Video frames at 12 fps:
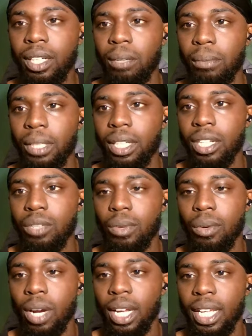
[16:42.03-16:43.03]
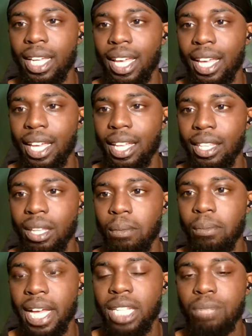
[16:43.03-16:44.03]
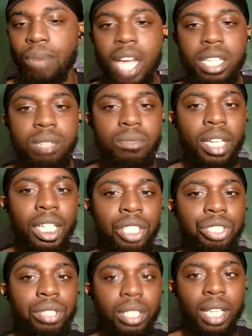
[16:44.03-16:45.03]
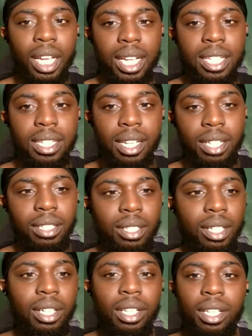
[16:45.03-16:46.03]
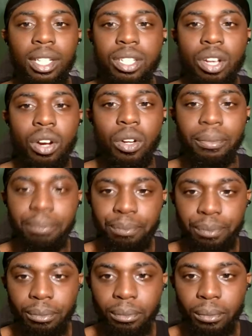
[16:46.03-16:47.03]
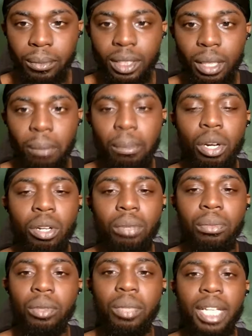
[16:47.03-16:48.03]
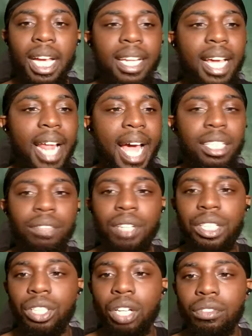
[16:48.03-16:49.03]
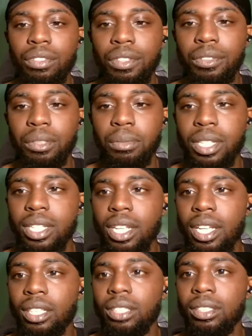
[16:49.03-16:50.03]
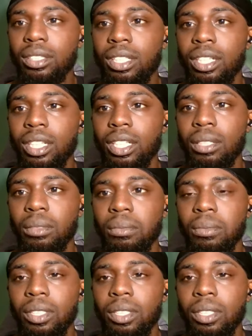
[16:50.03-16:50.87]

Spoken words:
because we want to get in the best possible entry, like I said. So, boom, we had that activation off the 50%,